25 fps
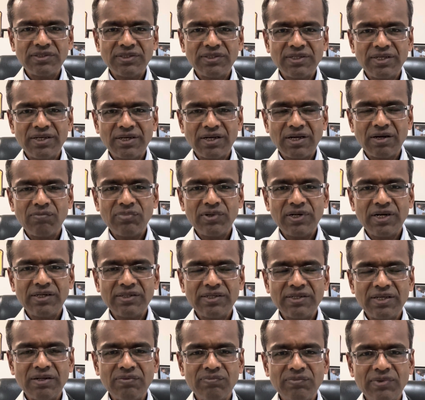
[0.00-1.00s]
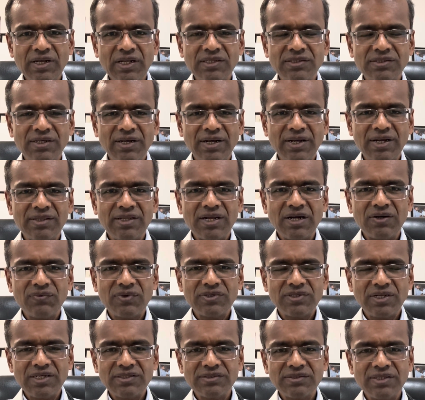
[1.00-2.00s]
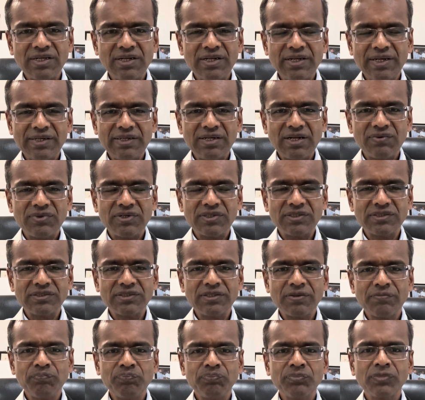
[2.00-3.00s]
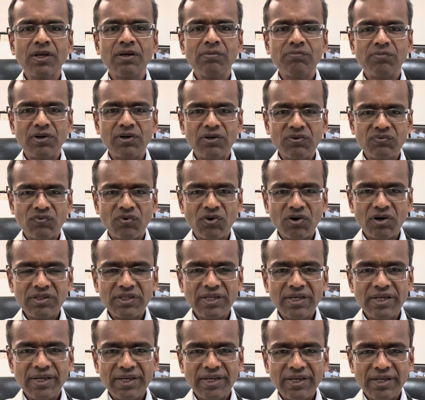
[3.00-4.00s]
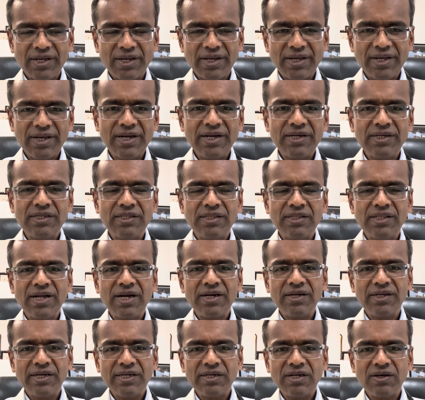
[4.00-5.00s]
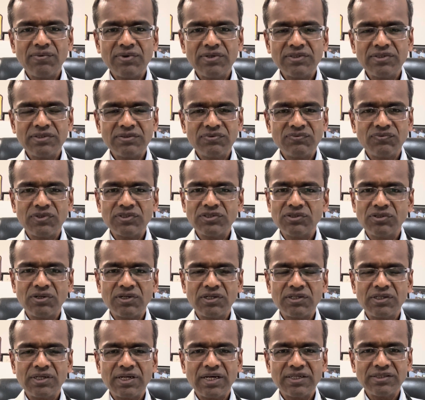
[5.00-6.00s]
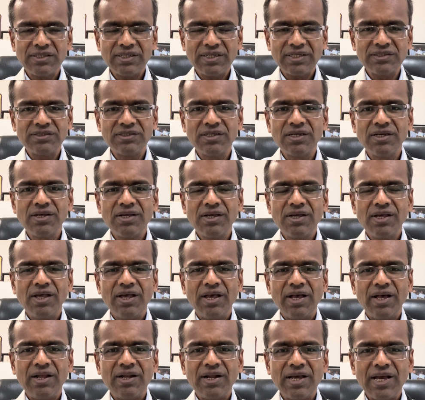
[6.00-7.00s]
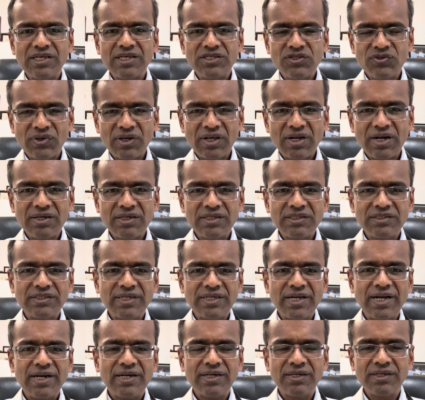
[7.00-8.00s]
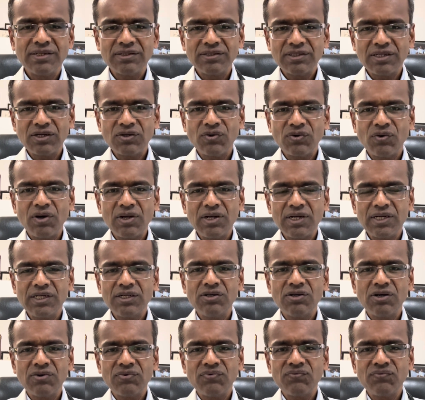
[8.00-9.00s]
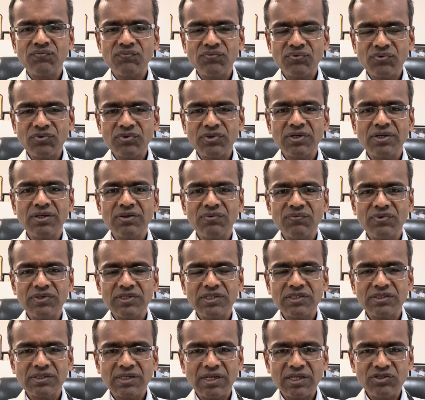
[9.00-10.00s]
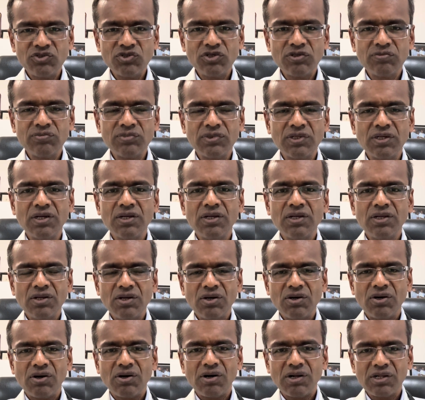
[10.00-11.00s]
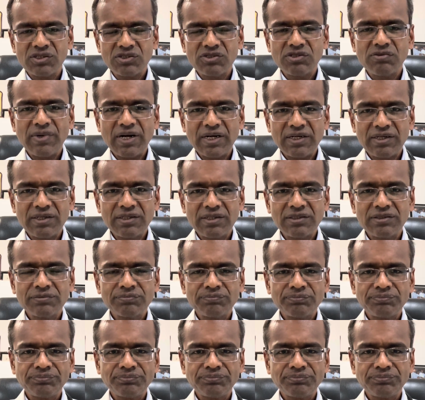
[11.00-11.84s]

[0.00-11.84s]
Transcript: they complete their meals, and that was less than 8 hours. But what they ate in that 8 hours was not assessed. And as you can understand, the quality of food which is consumed also matters.